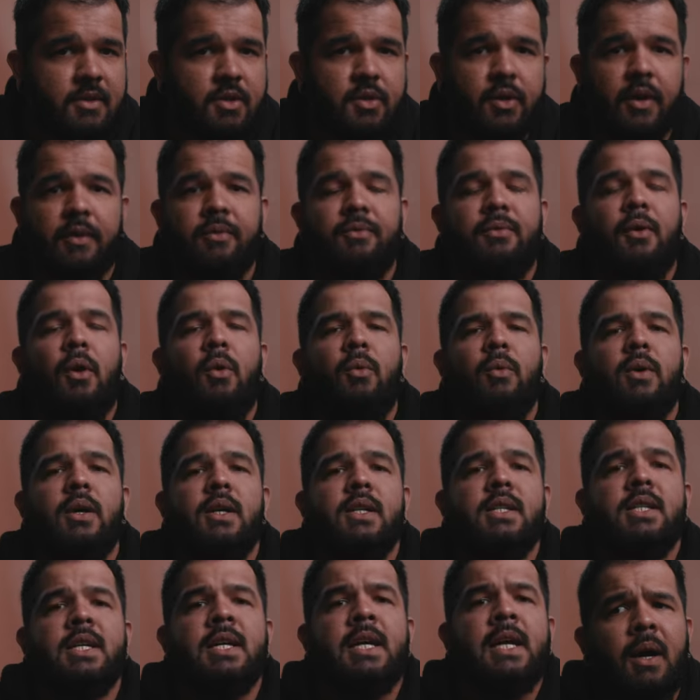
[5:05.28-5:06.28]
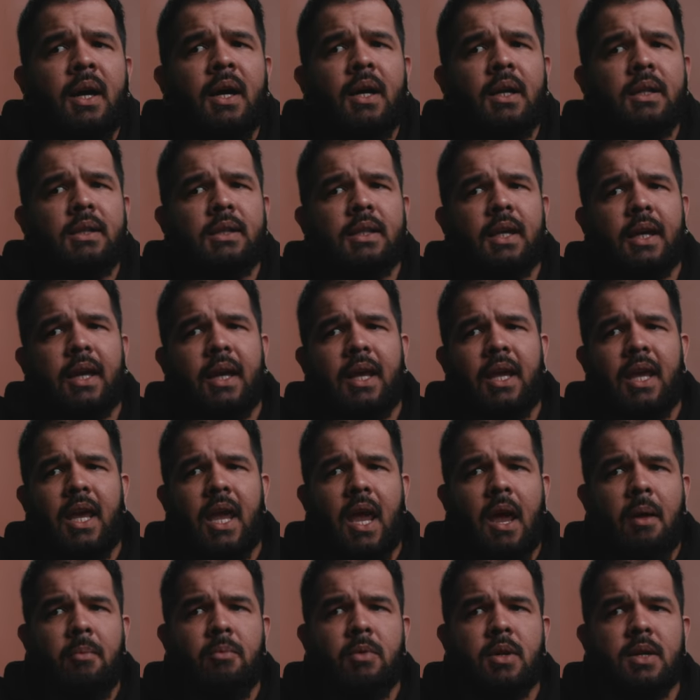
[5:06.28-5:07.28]
straightforward, but the
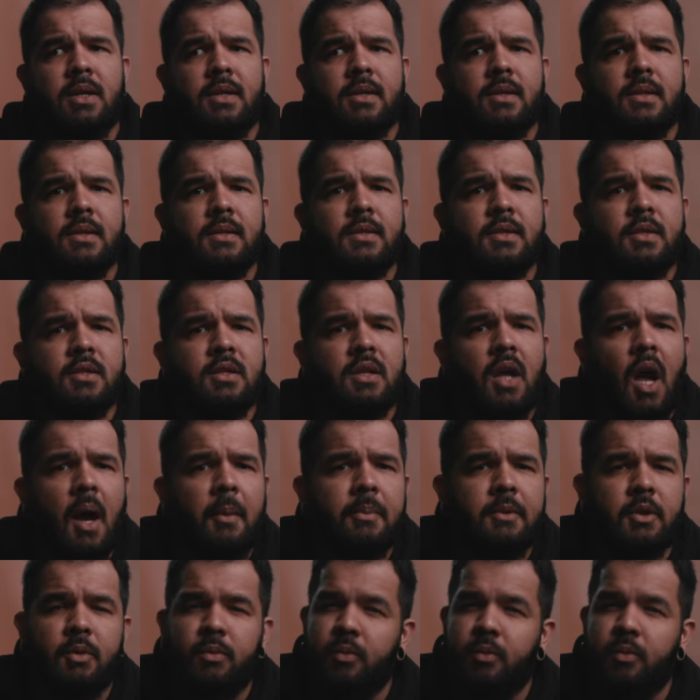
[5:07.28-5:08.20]
camera stopped